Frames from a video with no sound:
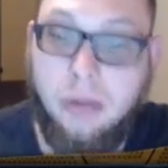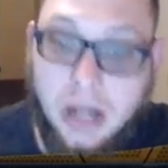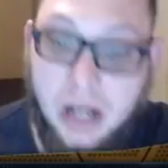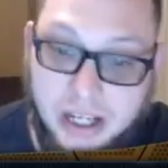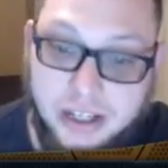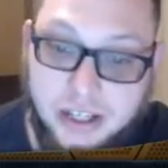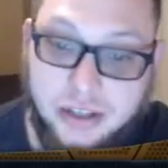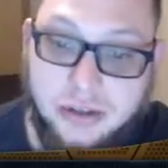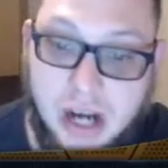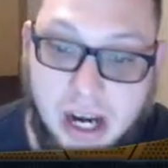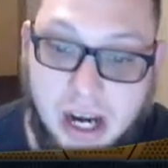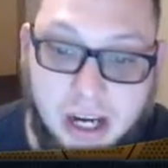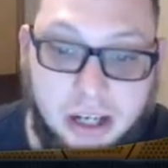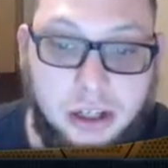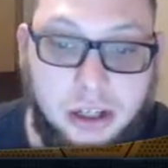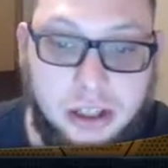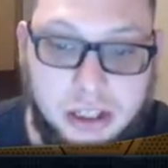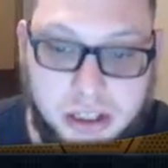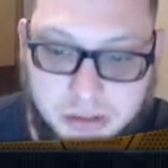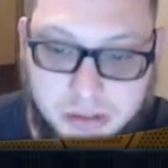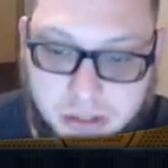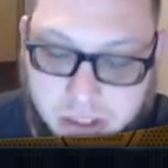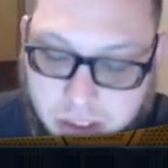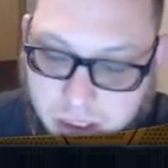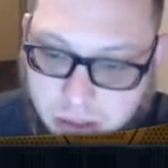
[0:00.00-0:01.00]
Dragon
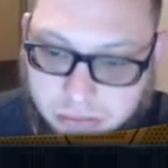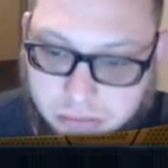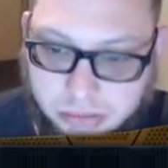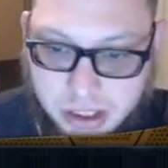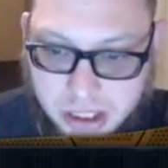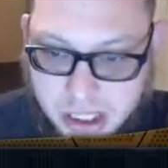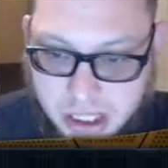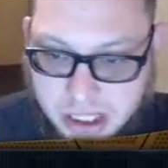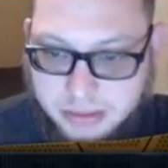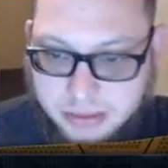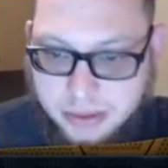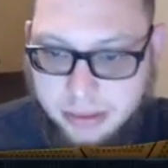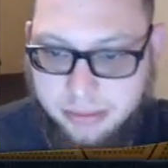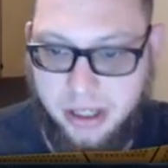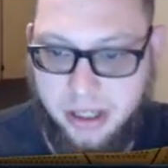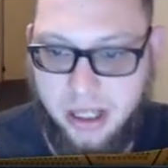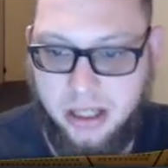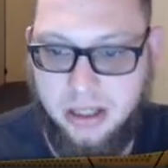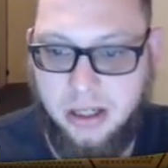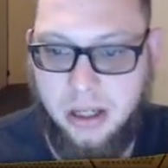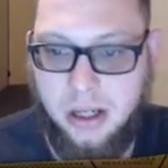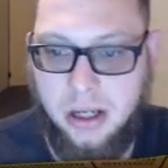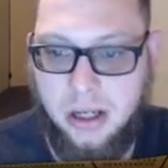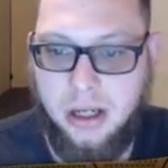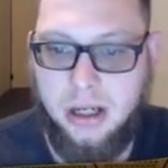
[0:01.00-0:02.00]
Archie, not Red Eyes, my bad.
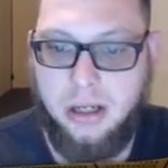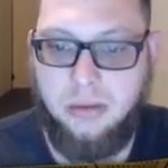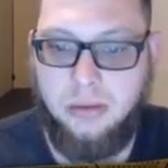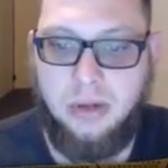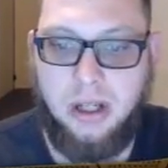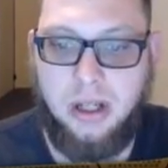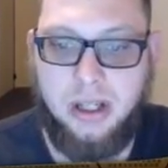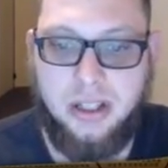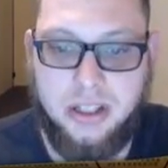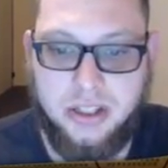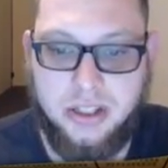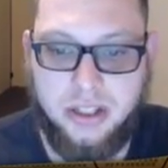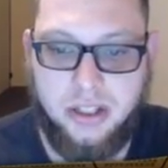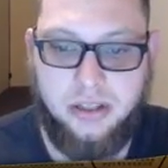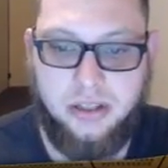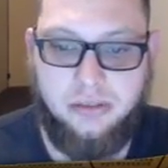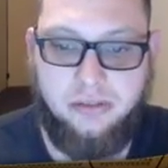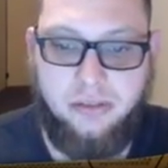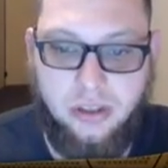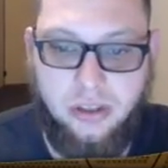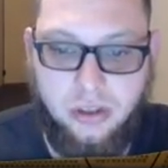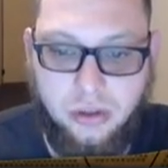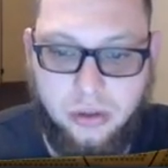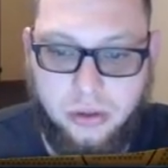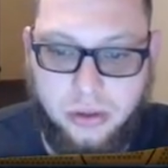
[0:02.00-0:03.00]
While it is on the
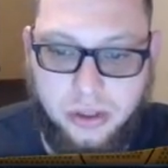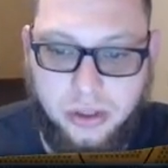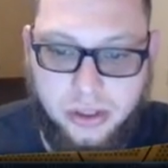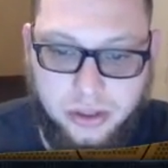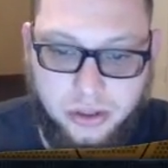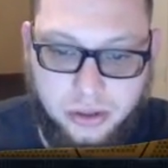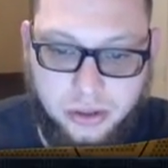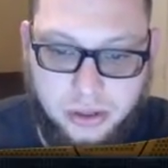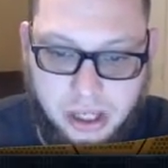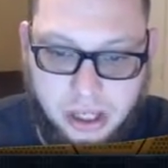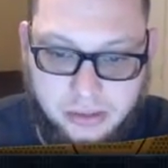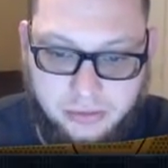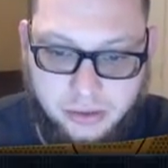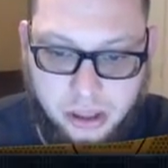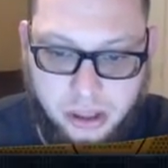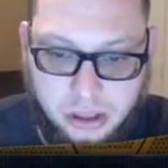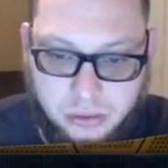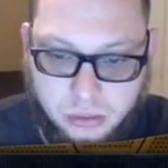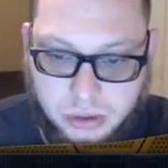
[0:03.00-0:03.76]
field or in the graveyard,